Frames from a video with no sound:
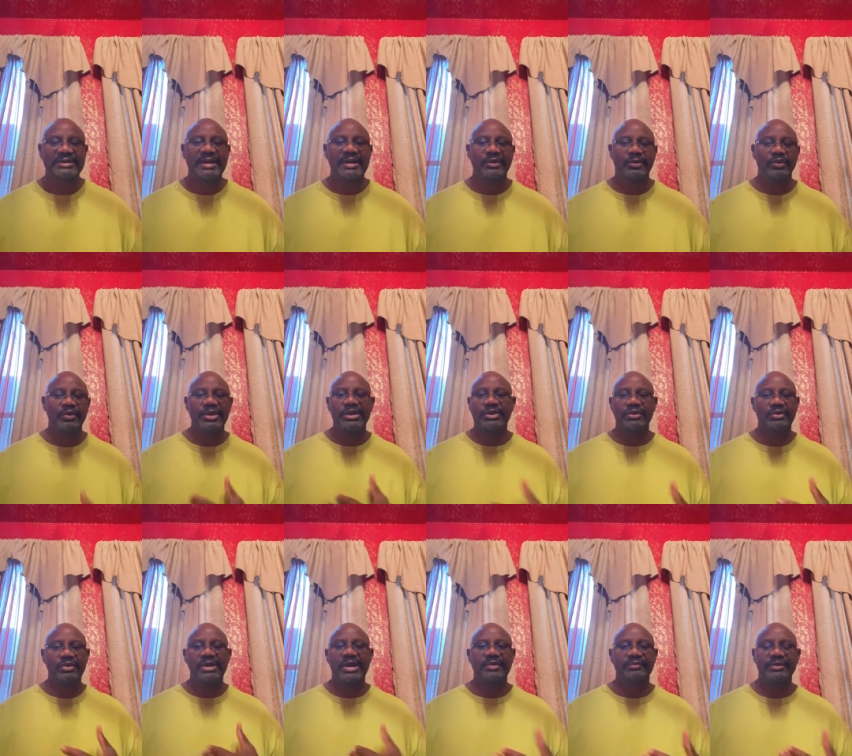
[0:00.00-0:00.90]
and think we're
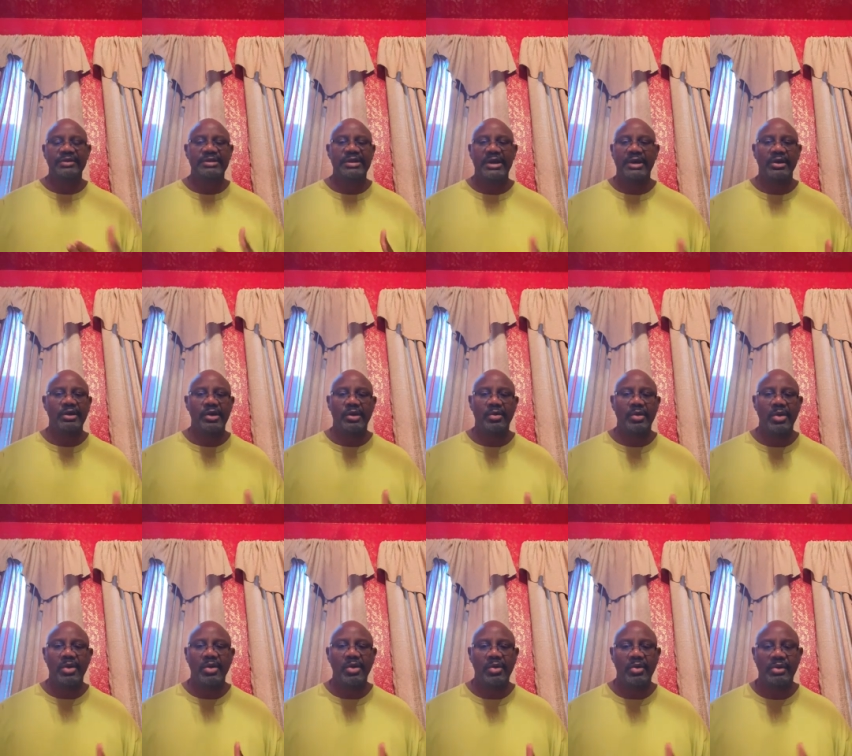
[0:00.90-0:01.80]
doing everything on
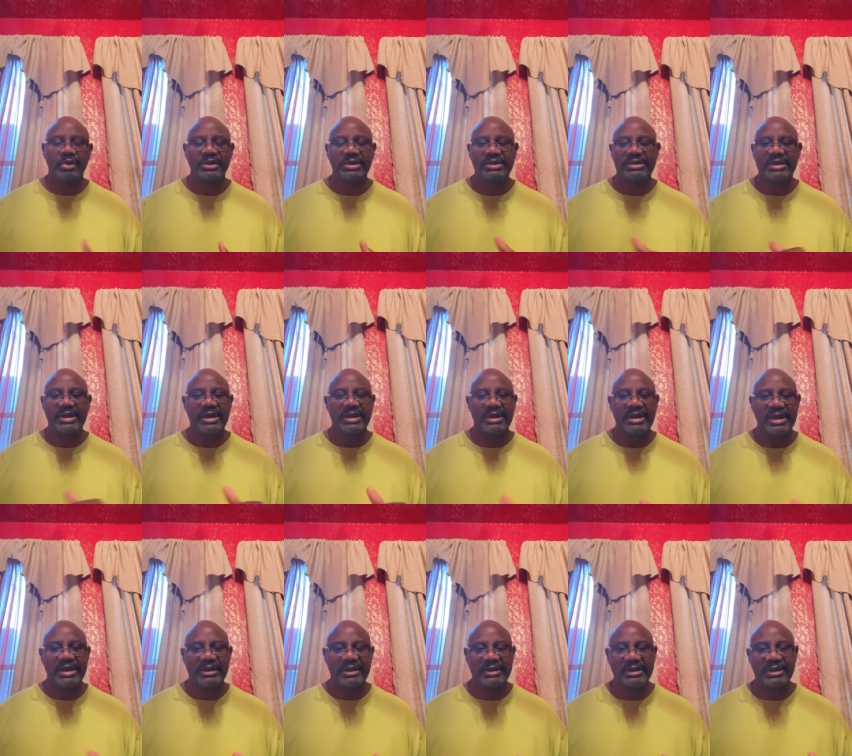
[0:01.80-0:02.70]
our own. He saying
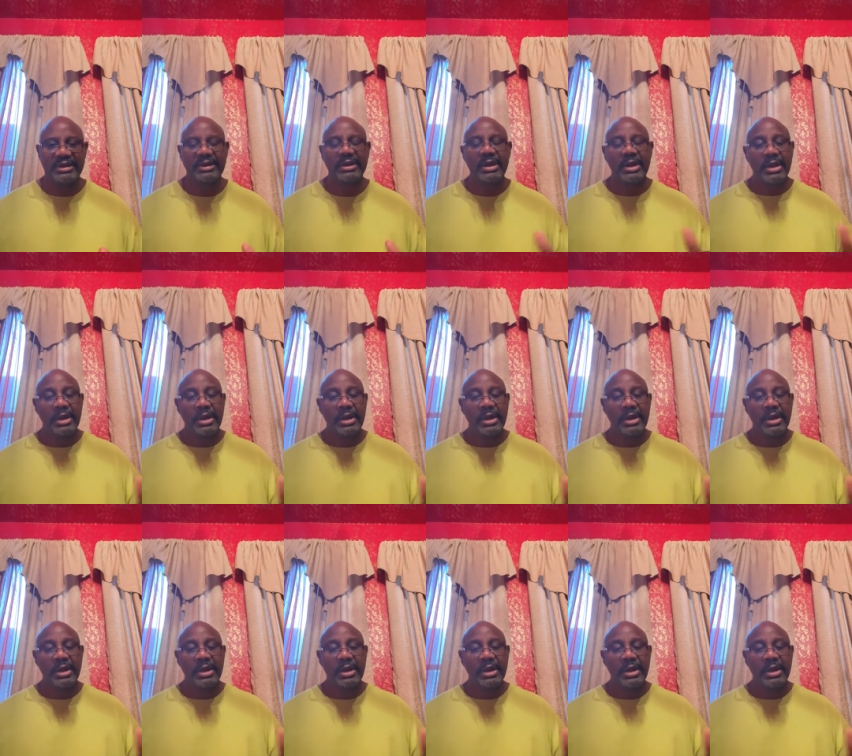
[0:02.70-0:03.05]
no, no, no.